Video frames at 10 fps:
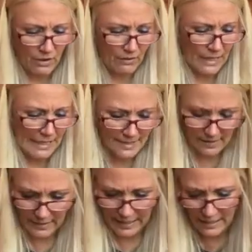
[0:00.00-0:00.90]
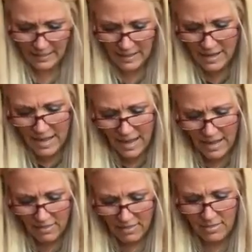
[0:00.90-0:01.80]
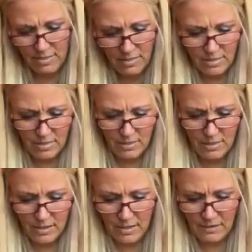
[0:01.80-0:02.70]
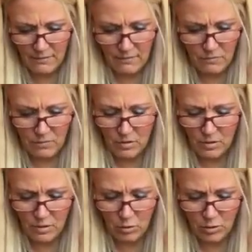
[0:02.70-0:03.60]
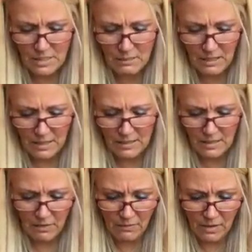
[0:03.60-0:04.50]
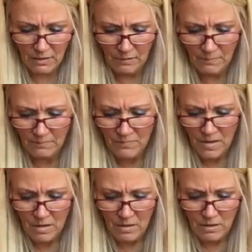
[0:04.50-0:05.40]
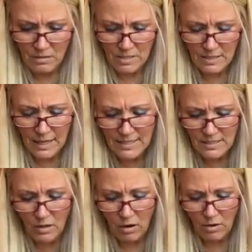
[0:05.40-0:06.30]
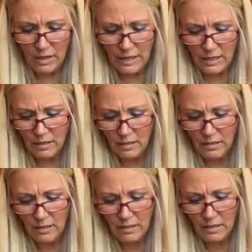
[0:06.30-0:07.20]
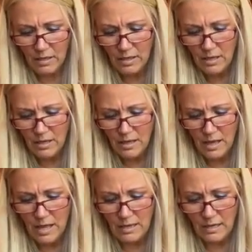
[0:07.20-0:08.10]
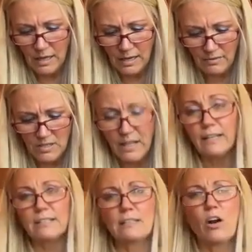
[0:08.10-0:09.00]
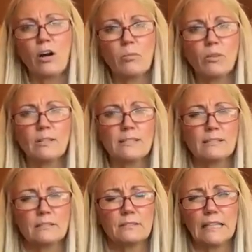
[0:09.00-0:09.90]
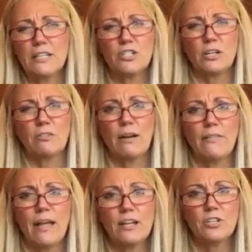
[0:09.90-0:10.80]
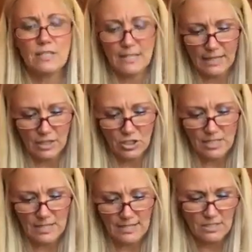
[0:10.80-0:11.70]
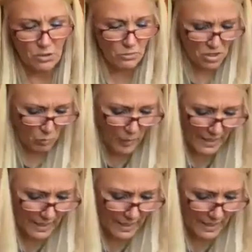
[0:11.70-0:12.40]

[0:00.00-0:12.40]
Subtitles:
the crispiness of the sliced garlic, and it gives like this caramelization around the edges, and it just is so sweet, and I absolutely love it.